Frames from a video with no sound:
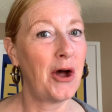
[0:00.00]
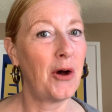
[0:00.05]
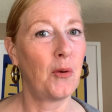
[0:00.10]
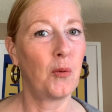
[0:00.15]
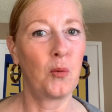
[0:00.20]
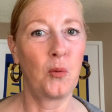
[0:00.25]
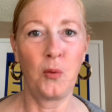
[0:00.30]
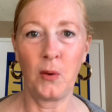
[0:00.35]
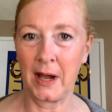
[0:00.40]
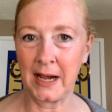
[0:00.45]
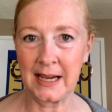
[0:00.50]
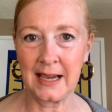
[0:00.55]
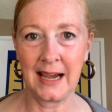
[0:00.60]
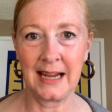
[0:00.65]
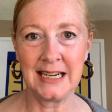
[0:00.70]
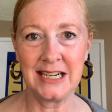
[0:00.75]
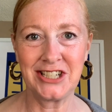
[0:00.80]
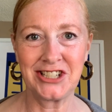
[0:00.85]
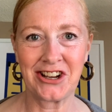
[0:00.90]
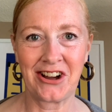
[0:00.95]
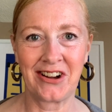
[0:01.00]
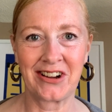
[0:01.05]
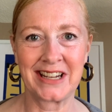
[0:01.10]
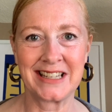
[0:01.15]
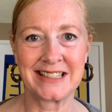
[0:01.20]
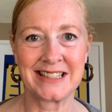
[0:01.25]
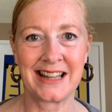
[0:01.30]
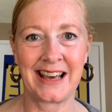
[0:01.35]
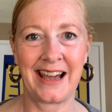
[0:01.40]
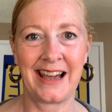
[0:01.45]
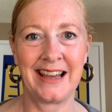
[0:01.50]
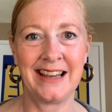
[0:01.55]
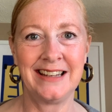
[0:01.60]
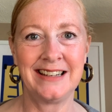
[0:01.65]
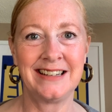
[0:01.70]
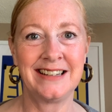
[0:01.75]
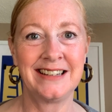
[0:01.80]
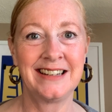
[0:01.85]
What kind of dog is that?